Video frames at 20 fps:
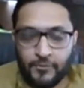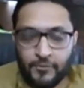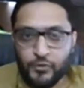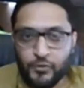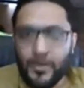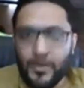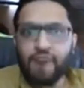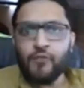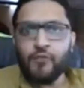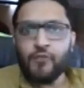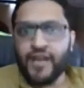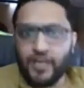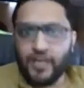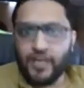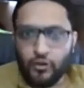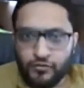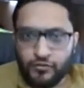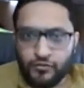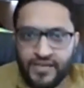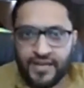so you have to
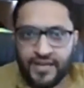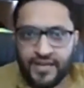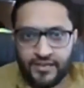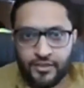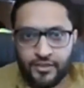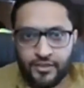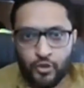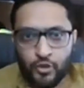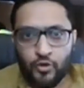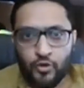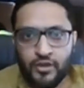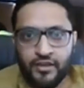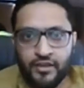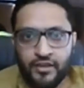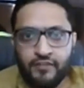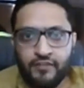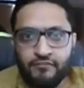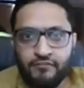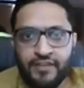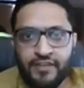get out of that you know
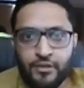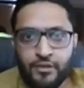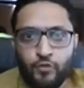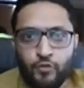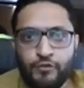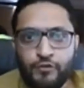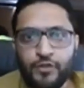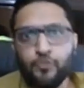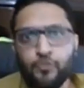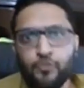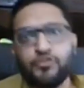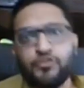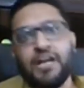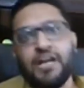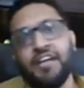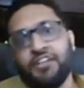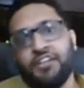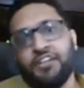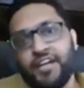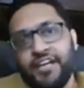when you when you
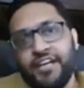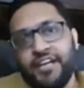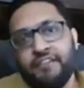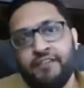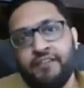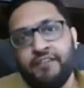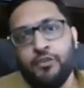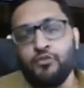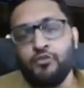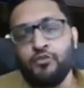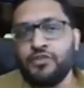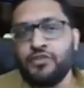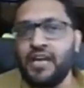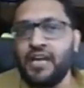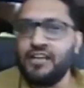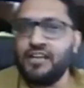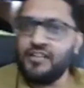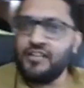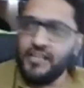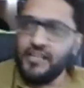start trading when you
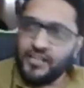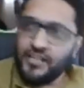start